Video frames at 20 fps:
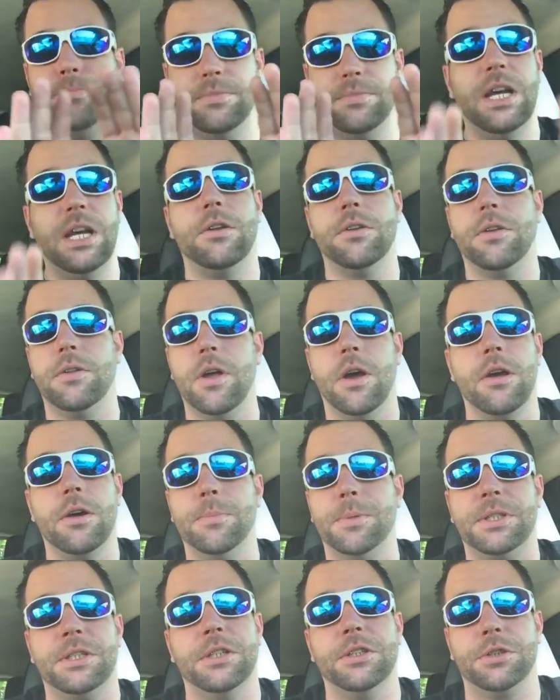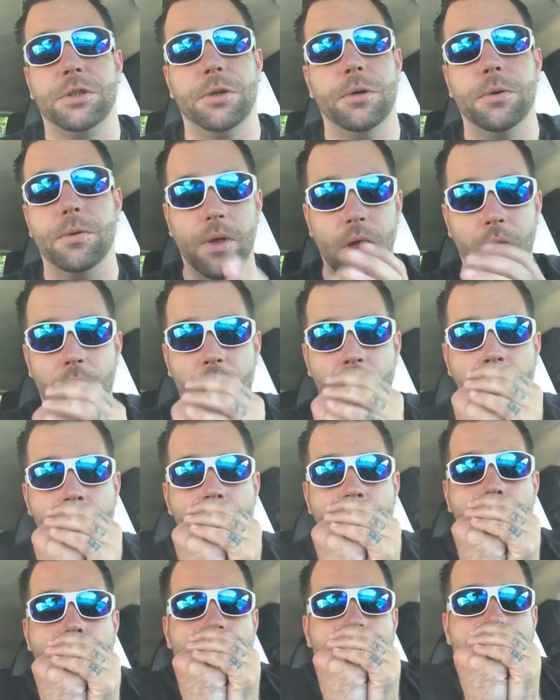telling you the 100% truth.
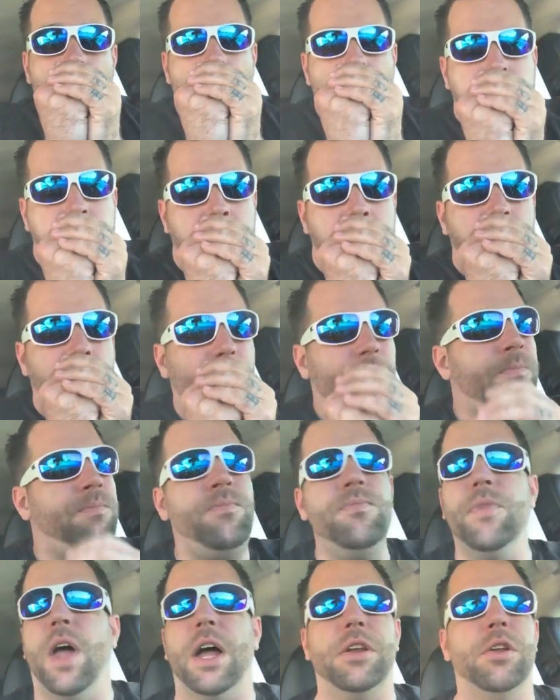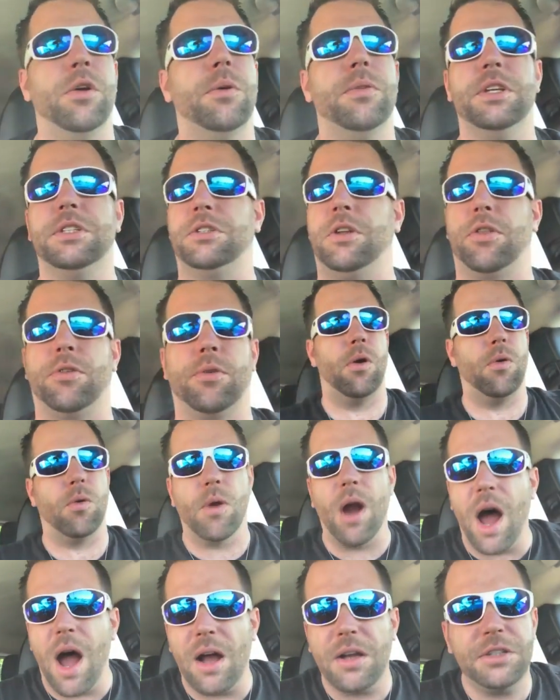I'm not doing this to
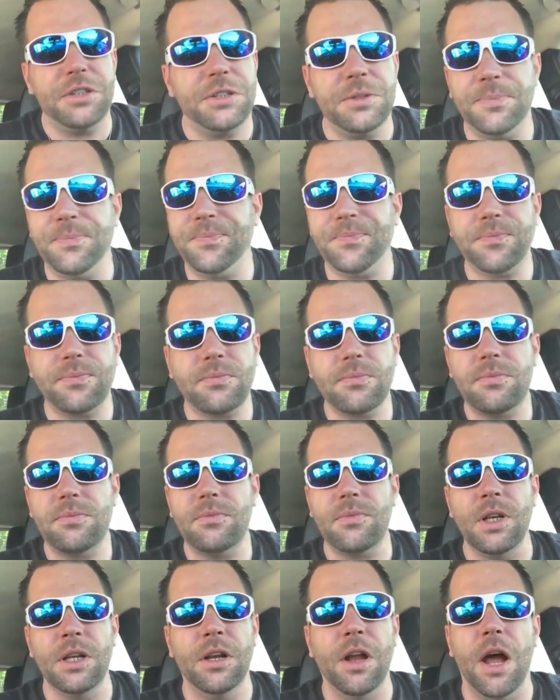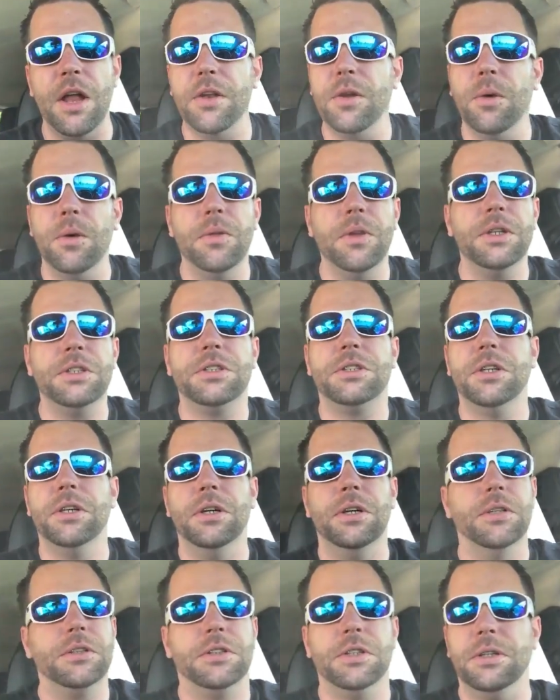rocks. I'm not doing this
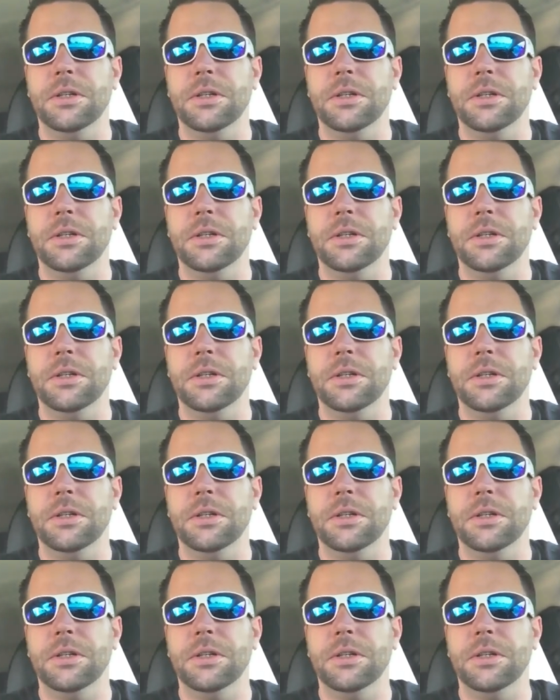to,